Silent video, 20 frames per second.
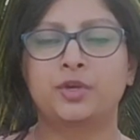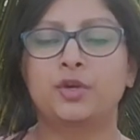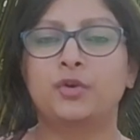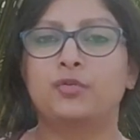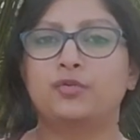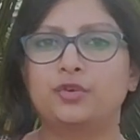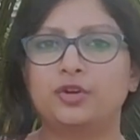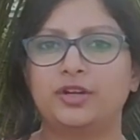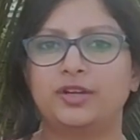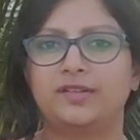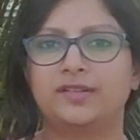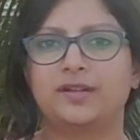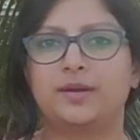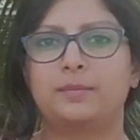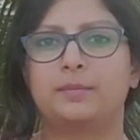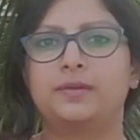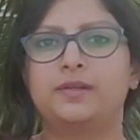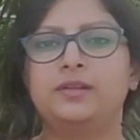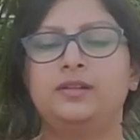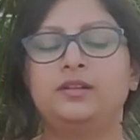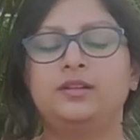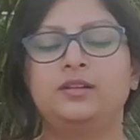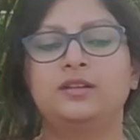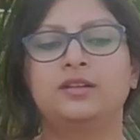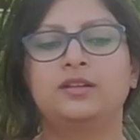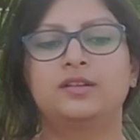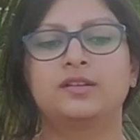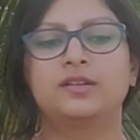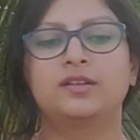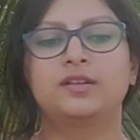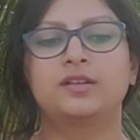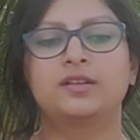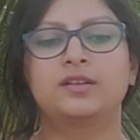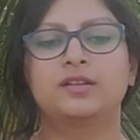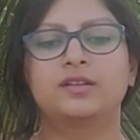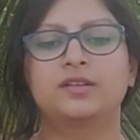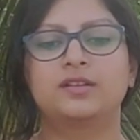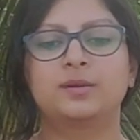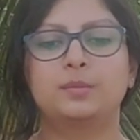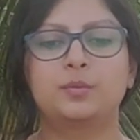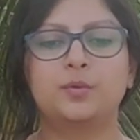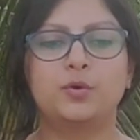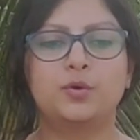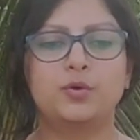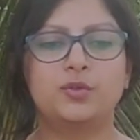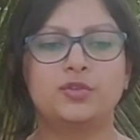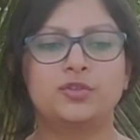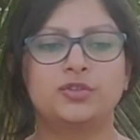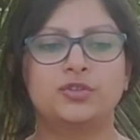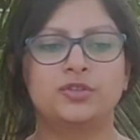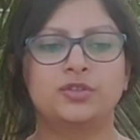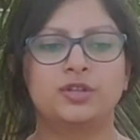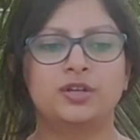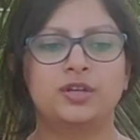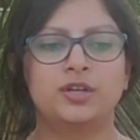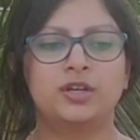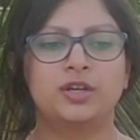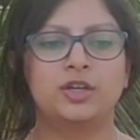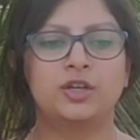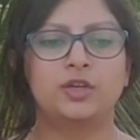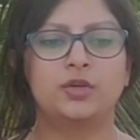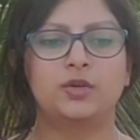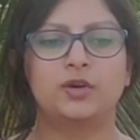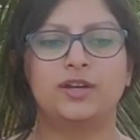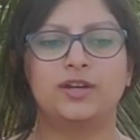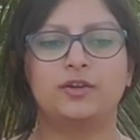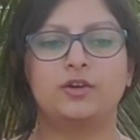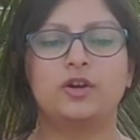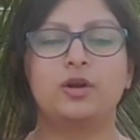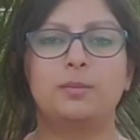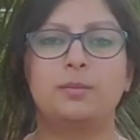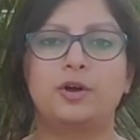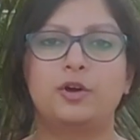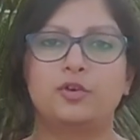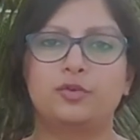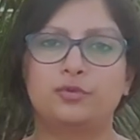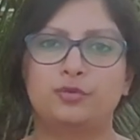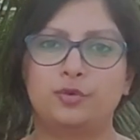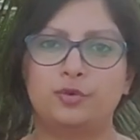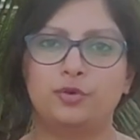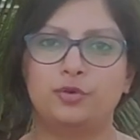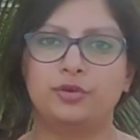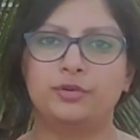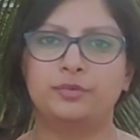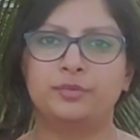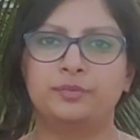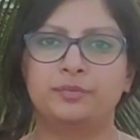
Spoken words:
For example, suppose I talk about food.